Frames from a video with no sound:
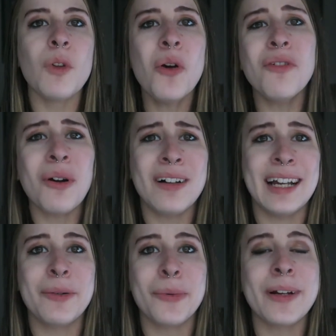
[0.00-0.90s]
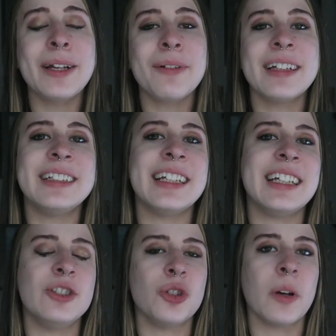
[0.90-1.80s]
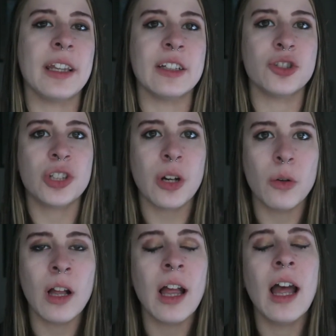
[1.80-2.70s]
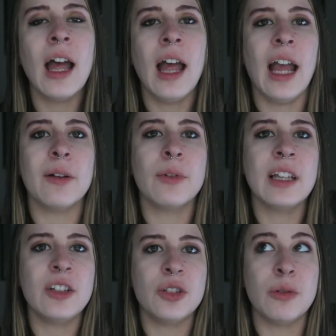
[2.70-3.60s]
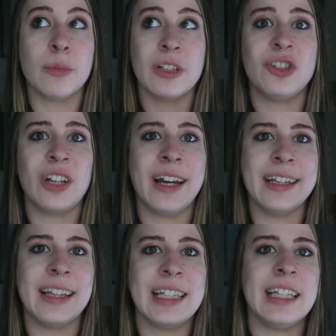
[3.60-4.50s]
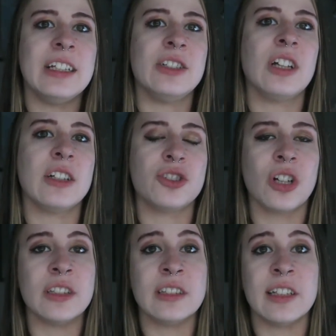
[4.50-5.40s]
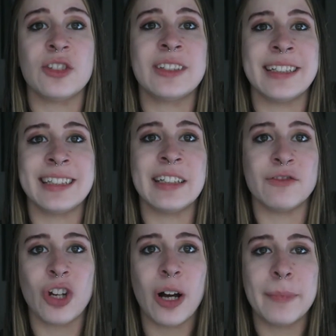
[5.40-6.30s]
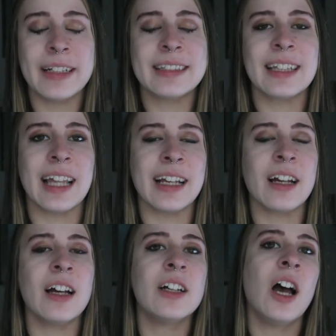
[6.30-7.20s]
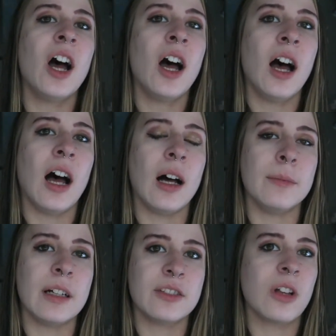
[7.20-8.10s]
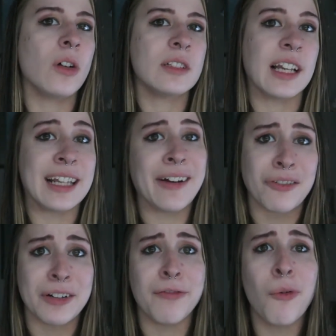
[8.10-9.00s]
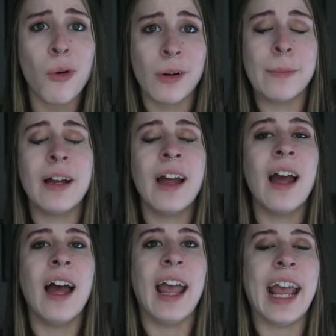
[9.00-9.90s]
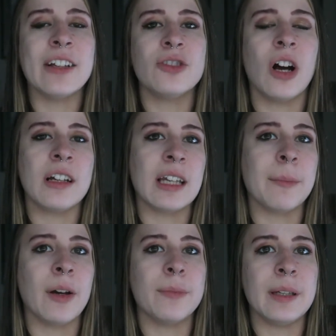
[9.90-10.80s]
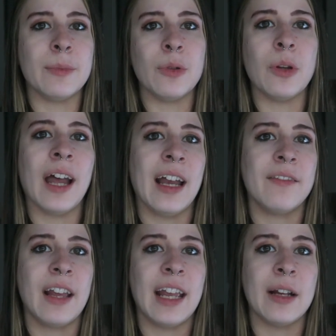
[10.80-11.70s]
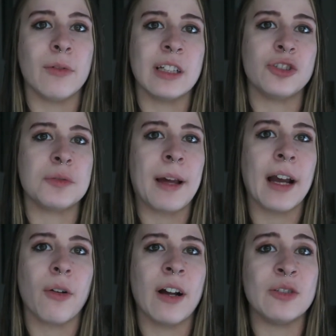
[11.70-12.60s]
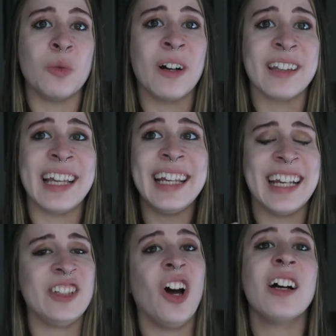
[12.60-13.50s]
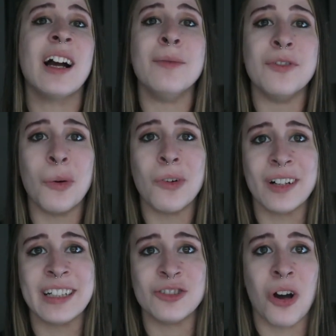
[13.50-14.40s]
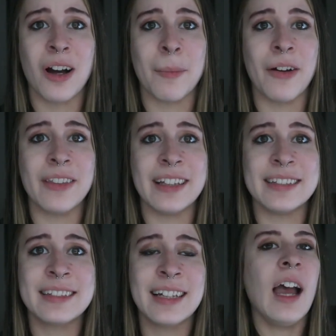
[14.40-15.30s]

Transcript: Overall, I really, really did enjoy this show. I really do appreciate that they touched on such sensitive topics like assault in every form, and talking about people that have a religious background where they cannot come forward and talk about this.